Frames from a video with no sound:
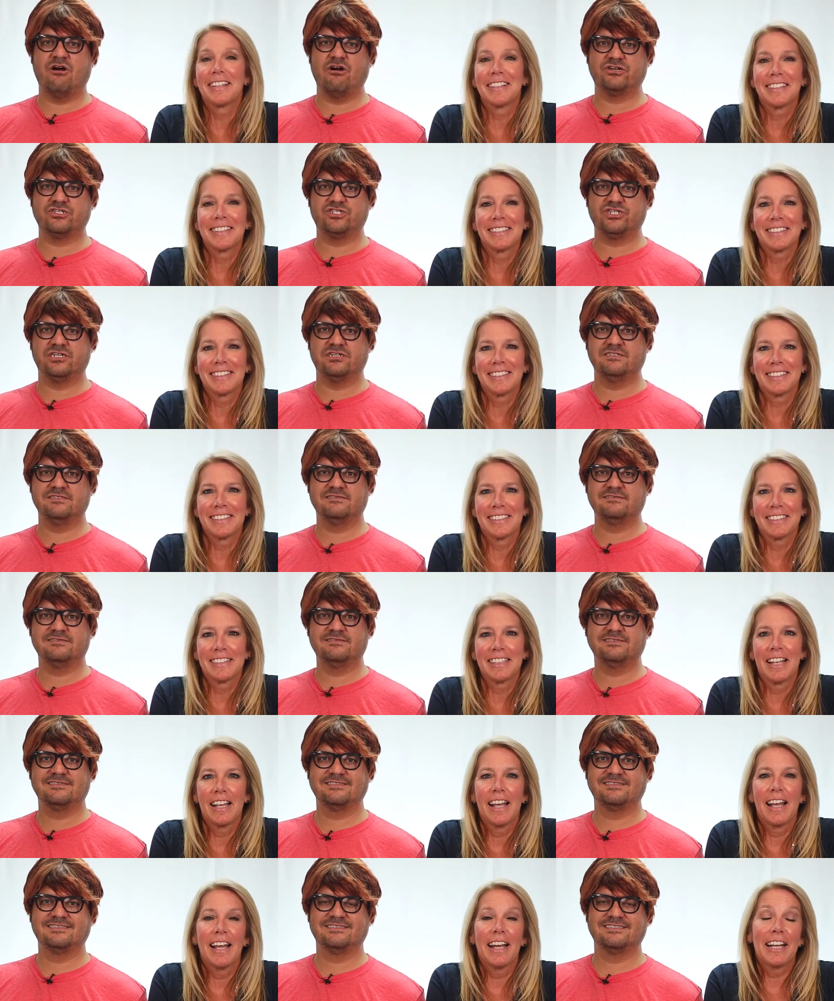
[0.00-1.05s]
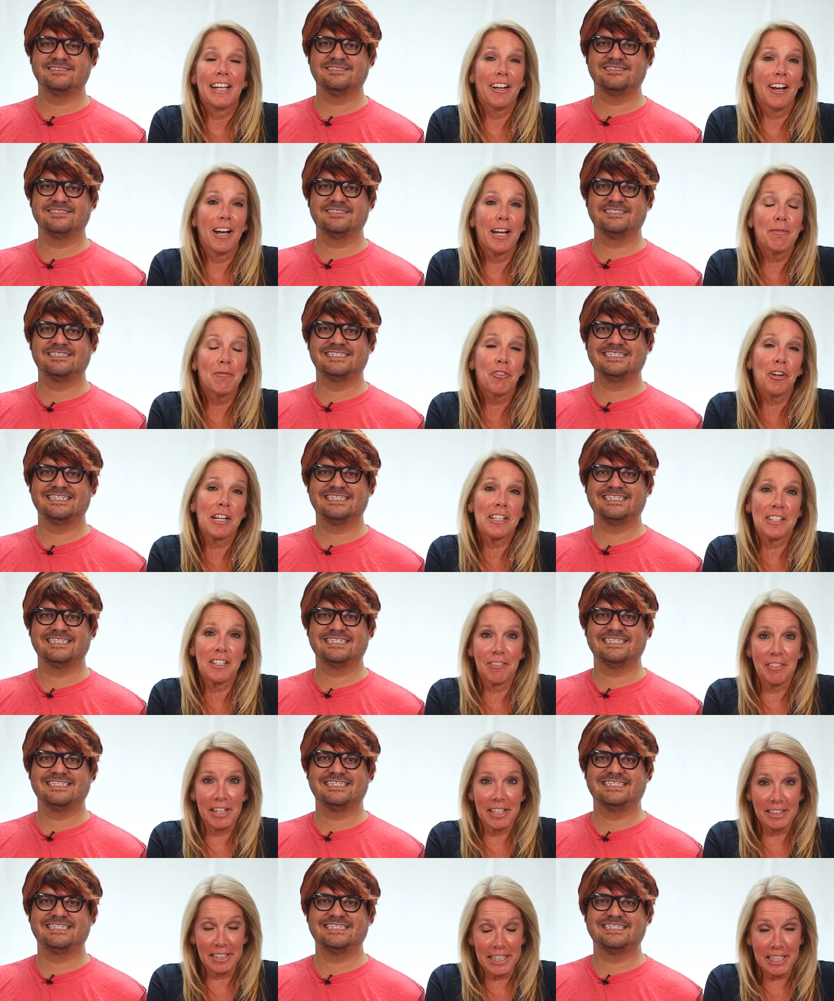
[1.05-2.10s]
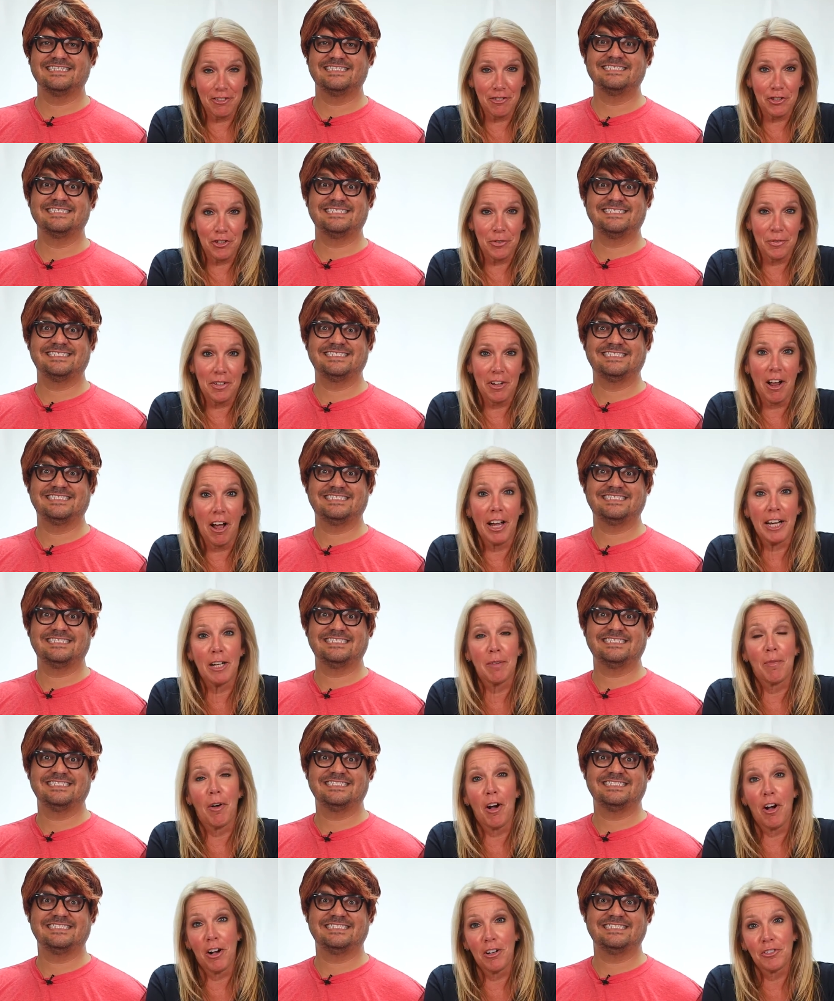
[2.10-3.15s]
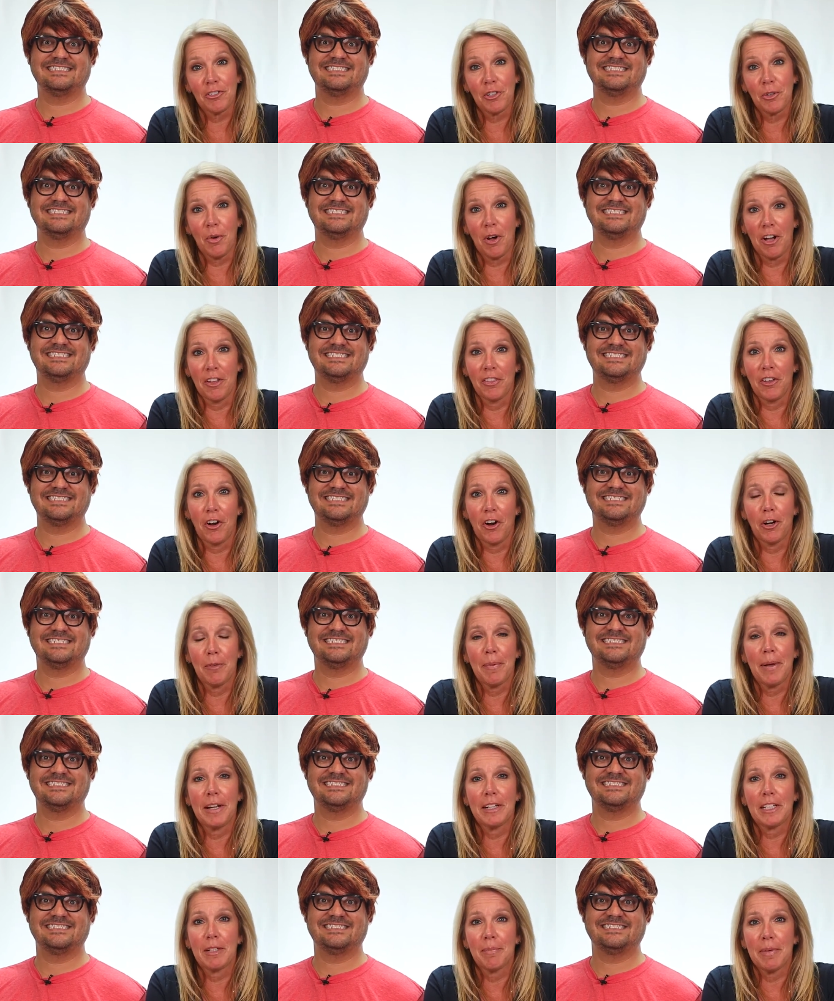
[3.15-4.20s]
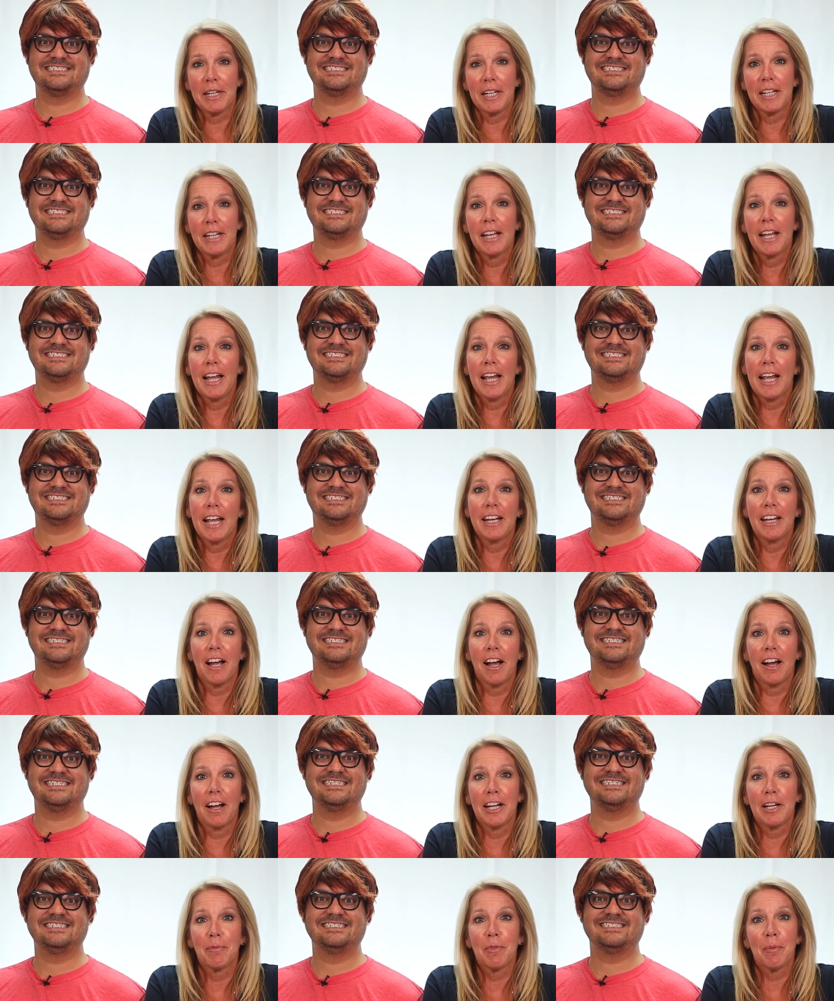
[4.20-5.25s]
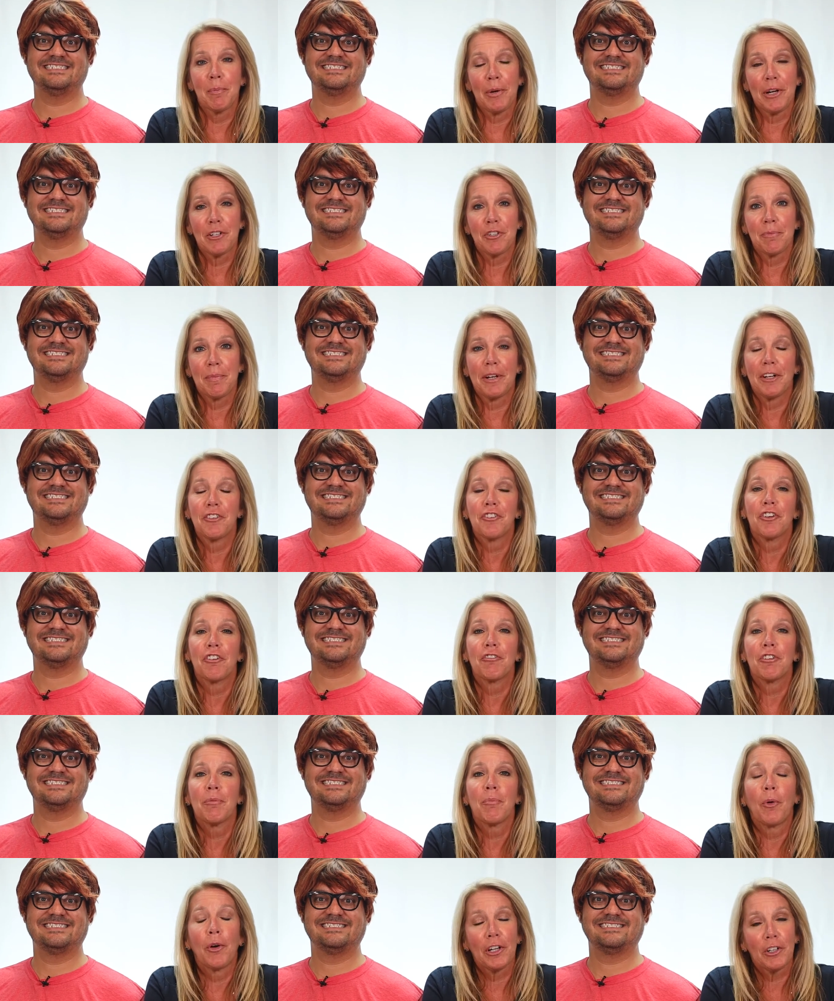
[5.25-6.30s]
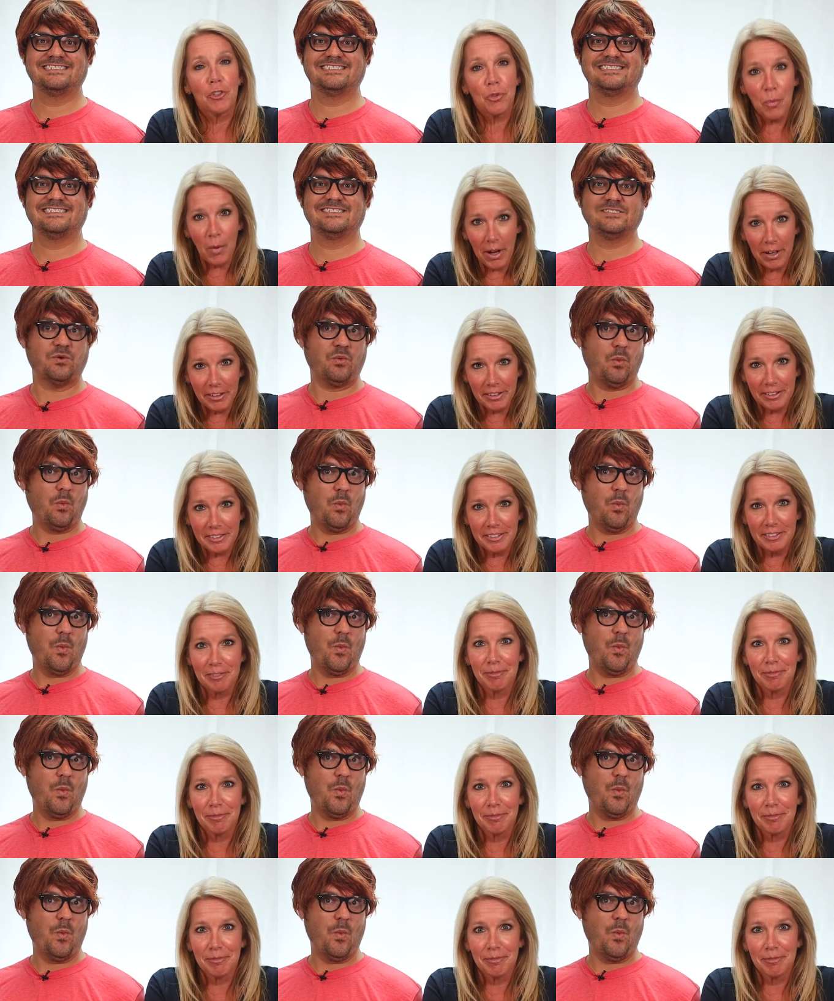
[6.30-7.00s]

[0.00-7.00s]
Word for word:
Speaker 1: auction.
Speaker 2: And I'm Tracy Van Landshut, and I am also on the RPAC committee, and I am the branch manager for Mortgage One.